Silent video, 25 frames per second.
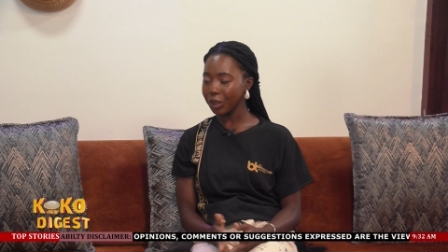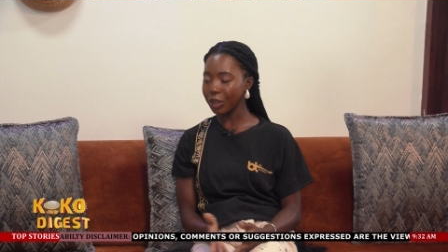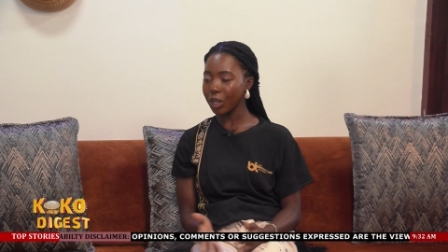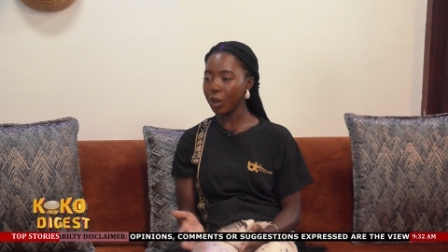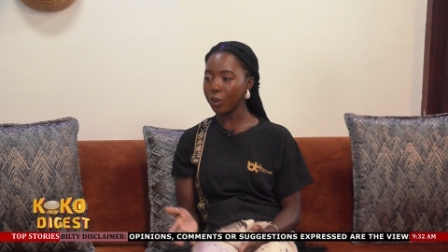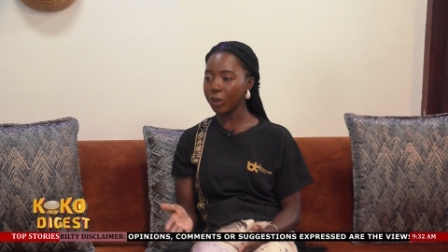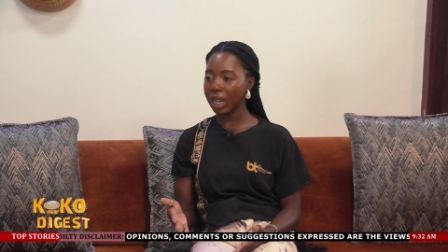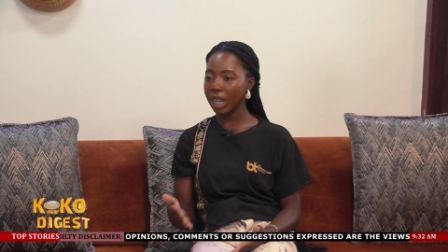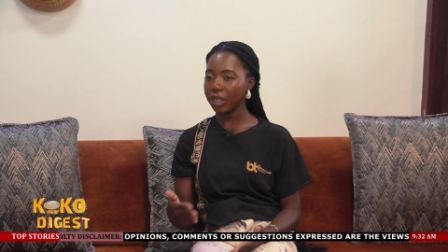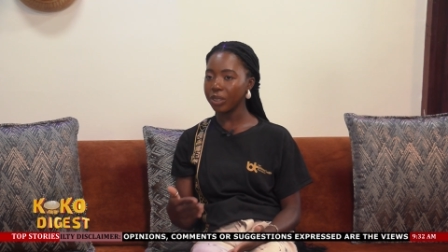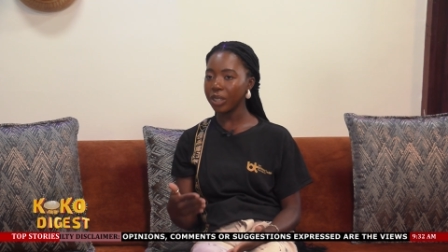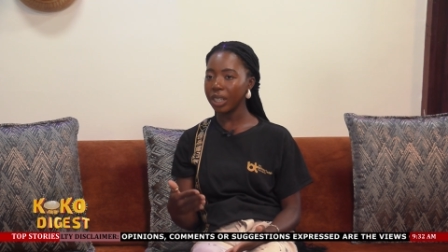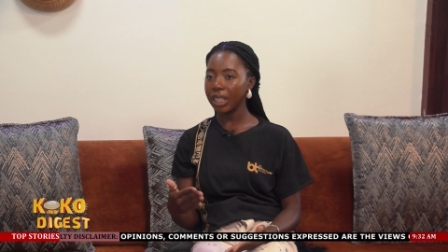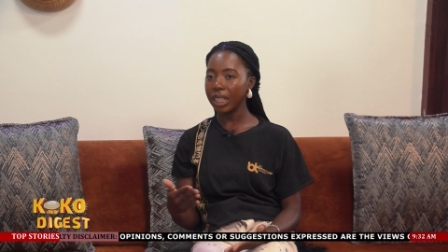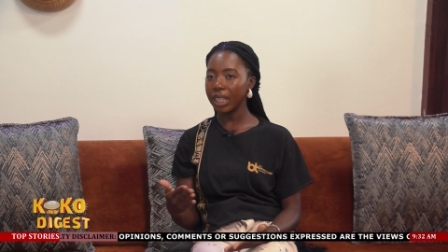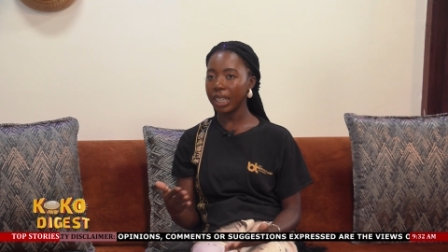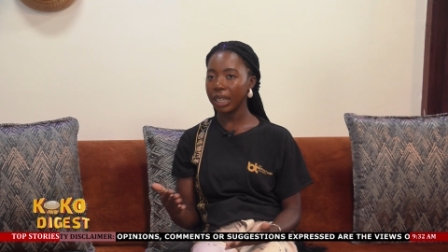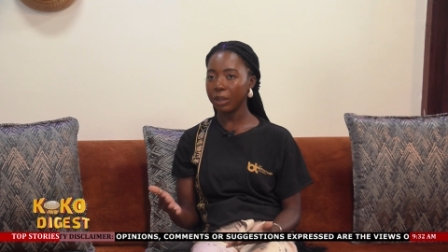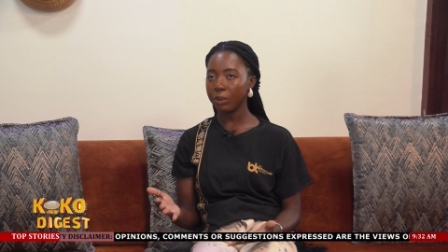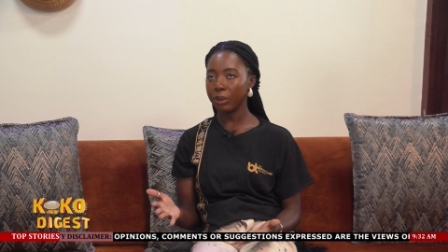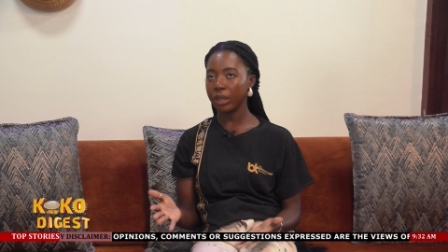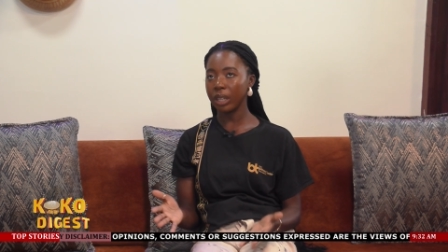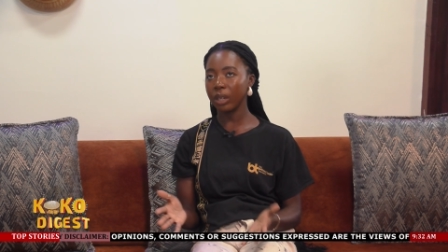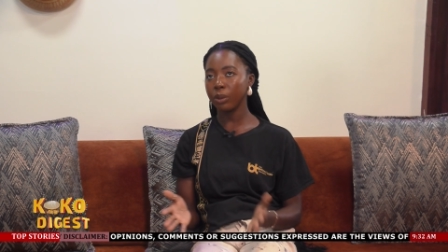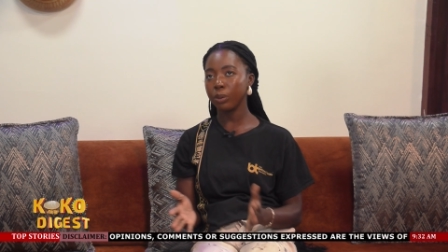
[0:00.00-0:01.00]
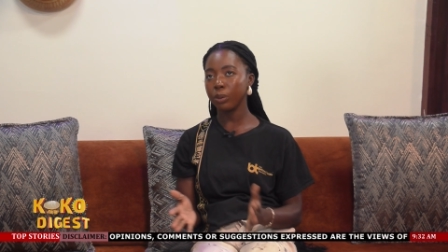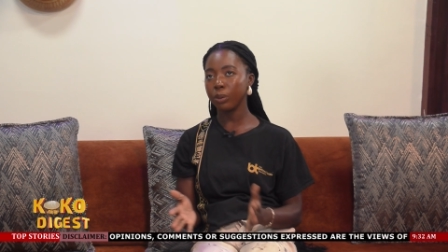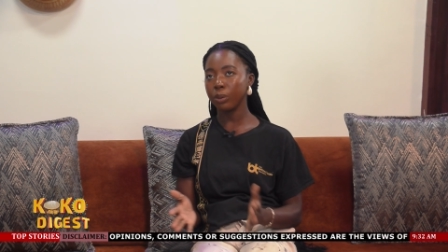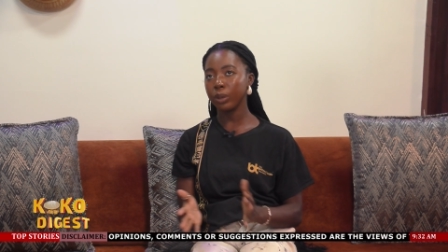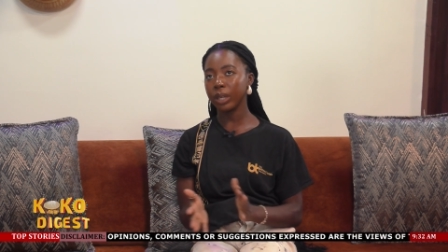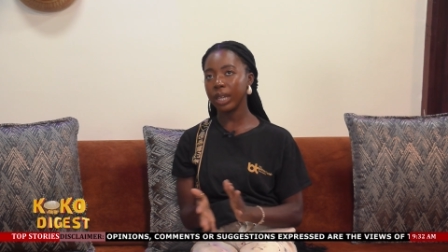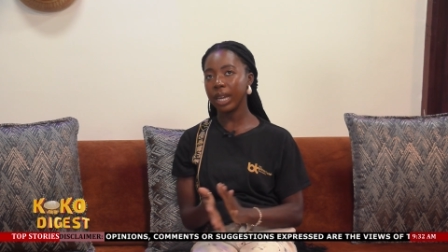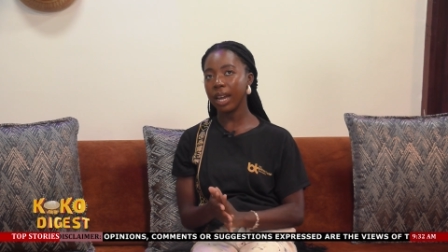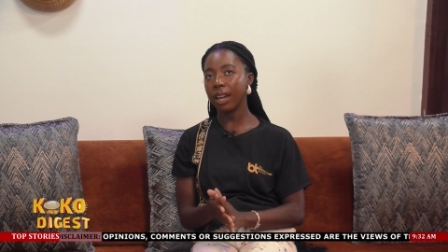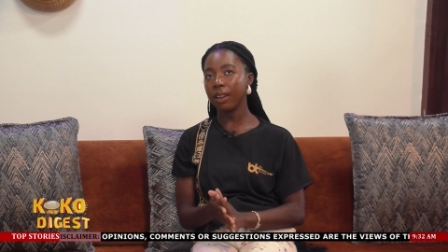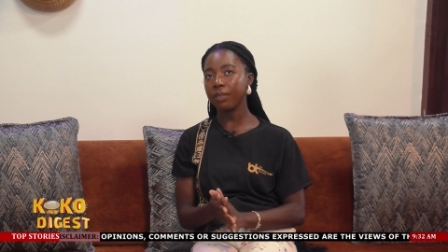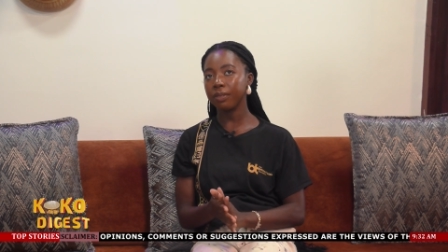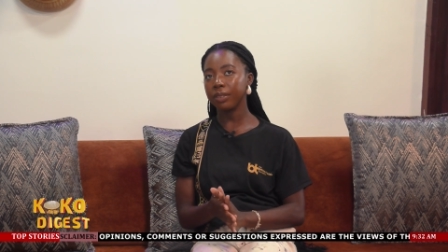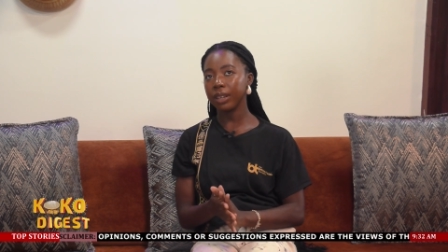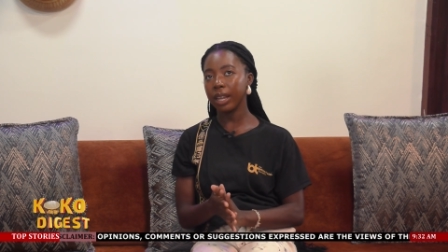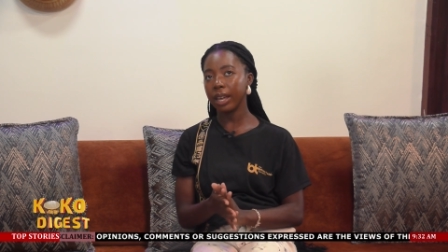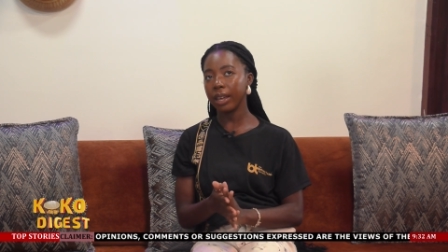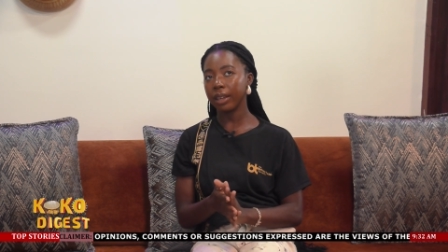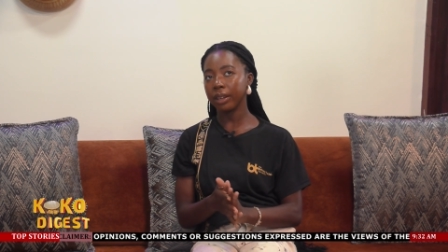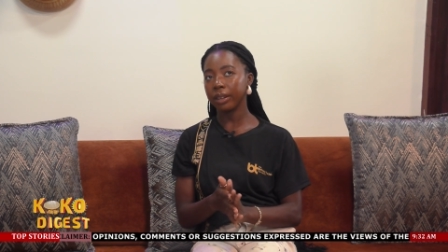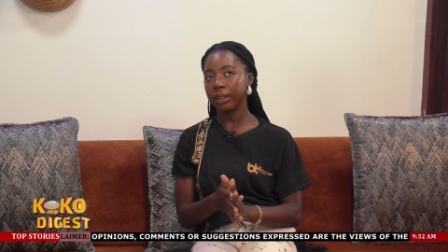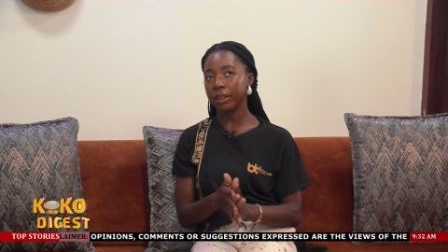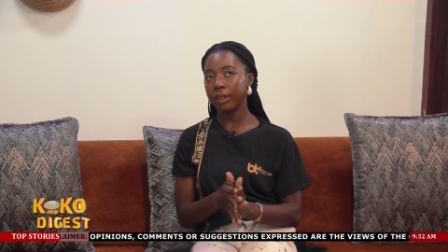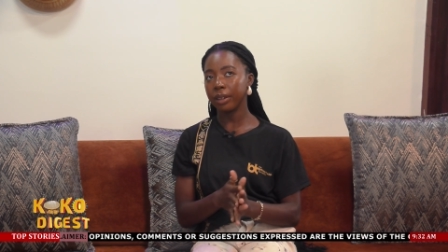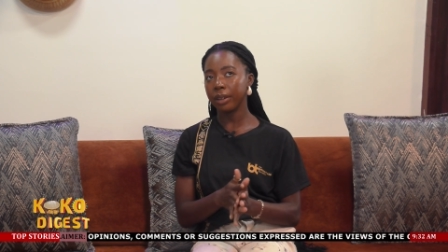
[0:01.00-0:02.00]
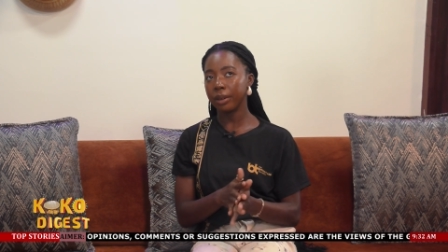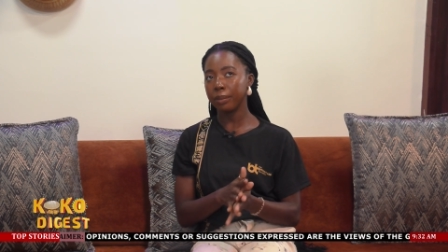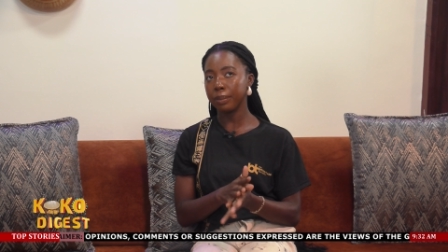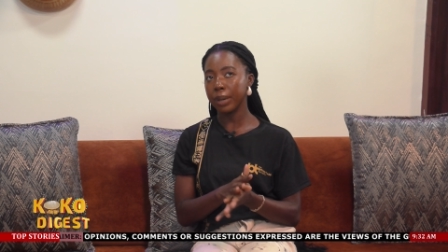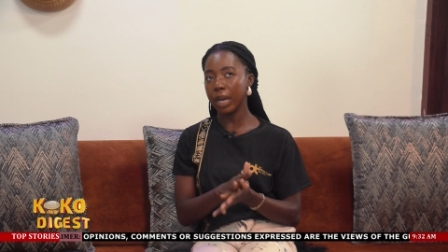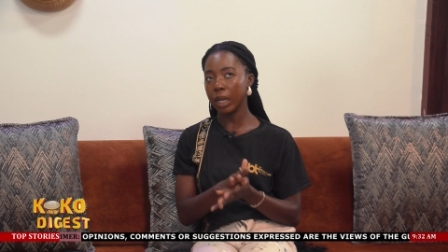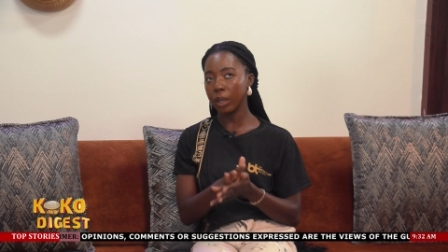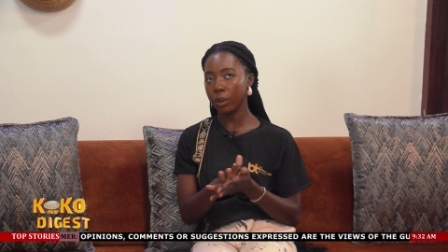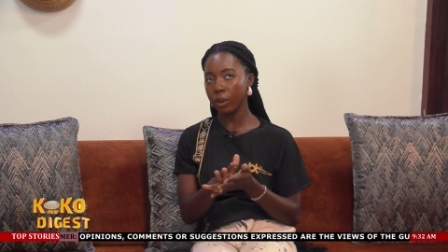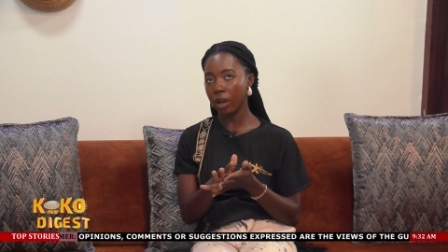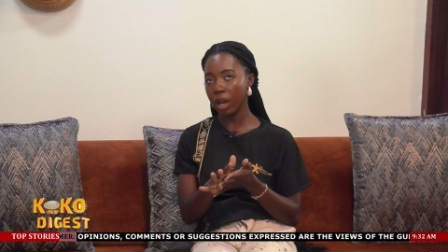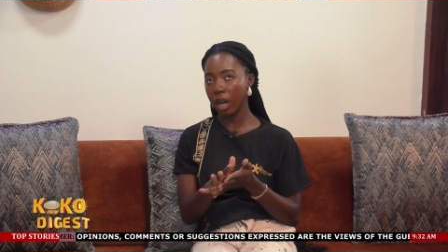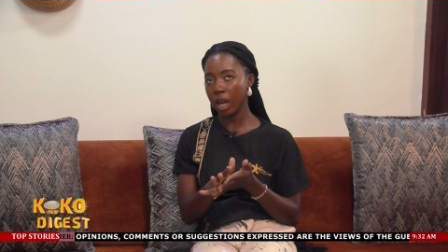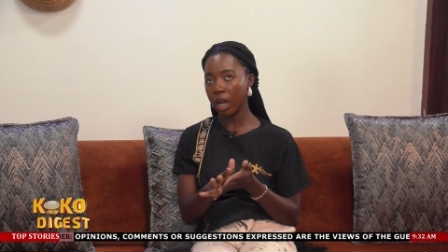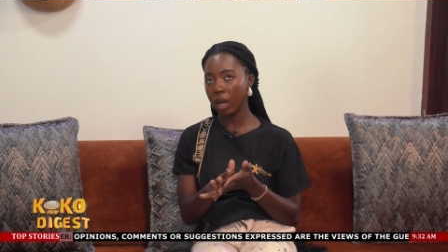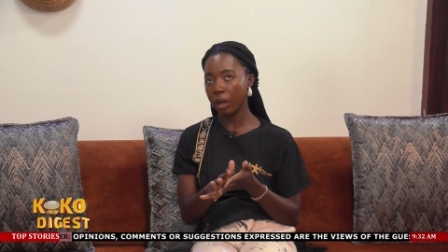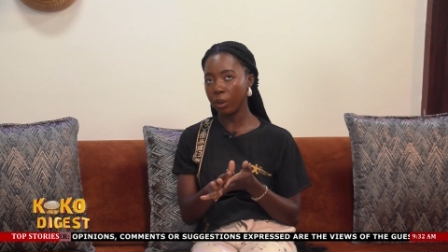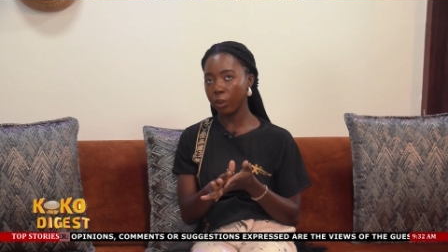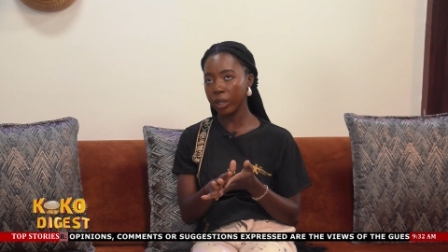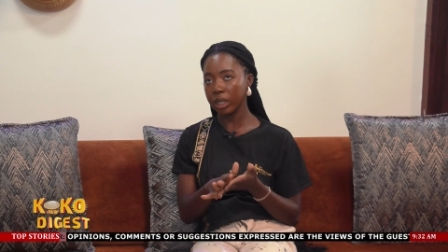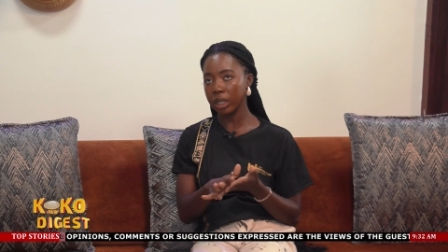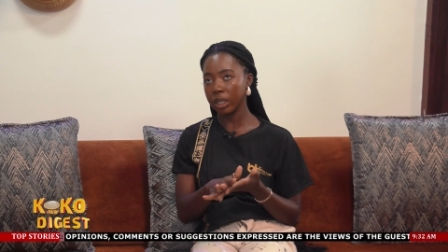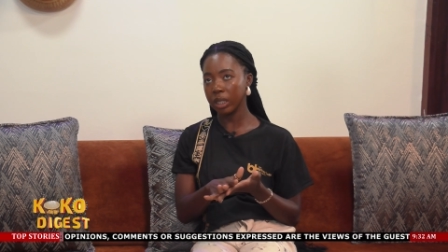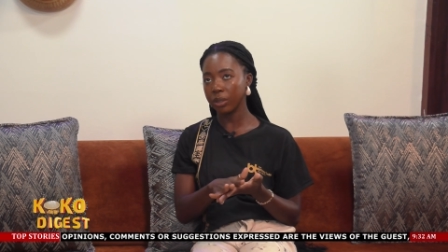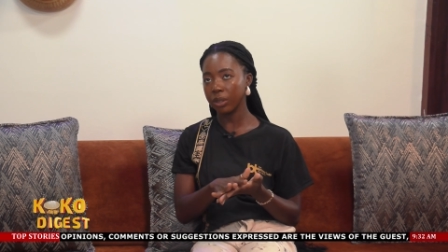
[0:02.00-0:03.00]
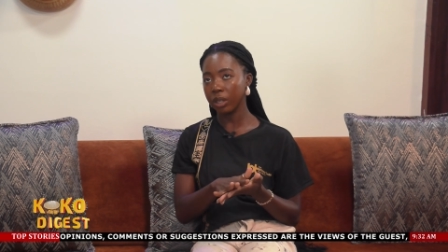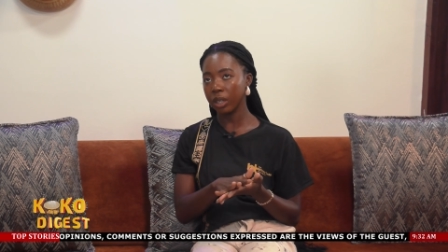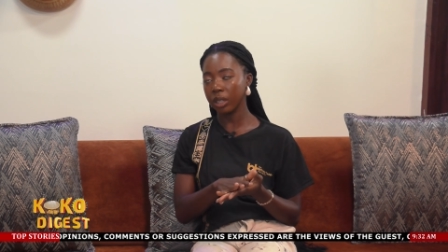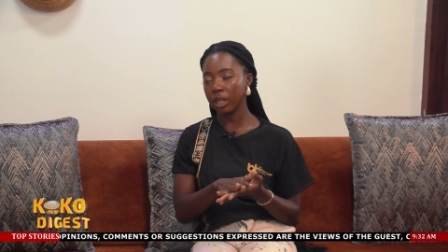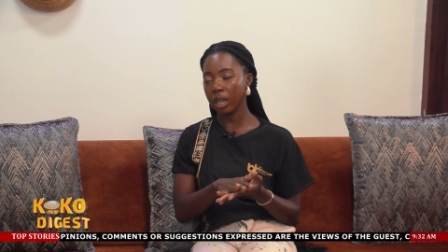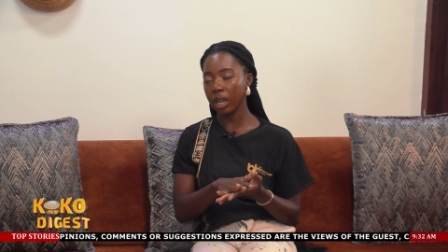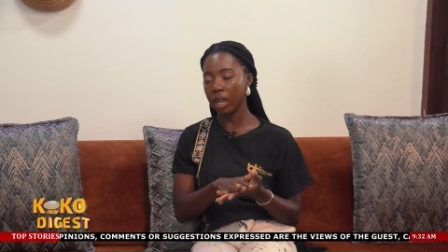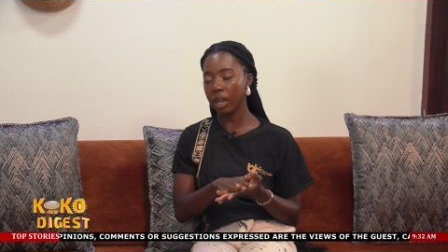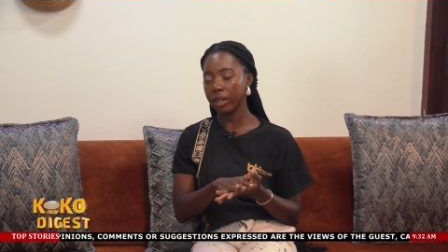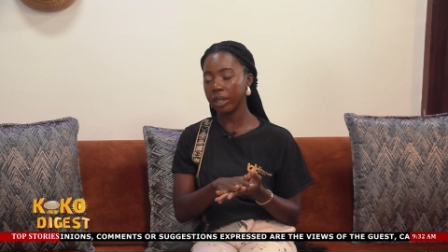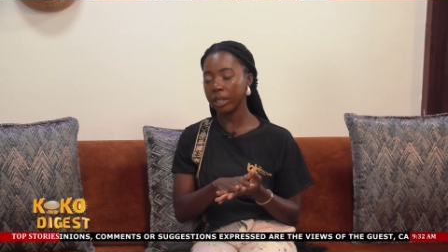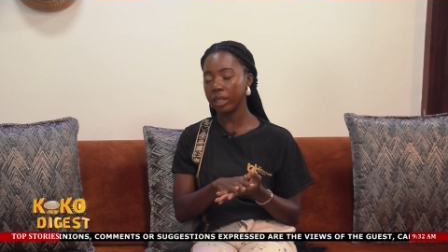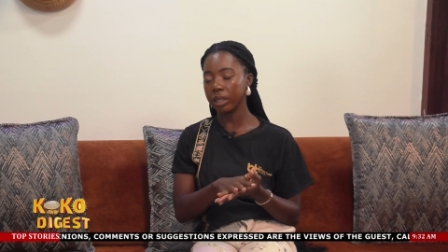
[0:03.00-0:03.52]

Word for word: So we actually we, we have like a manual which is actually okay.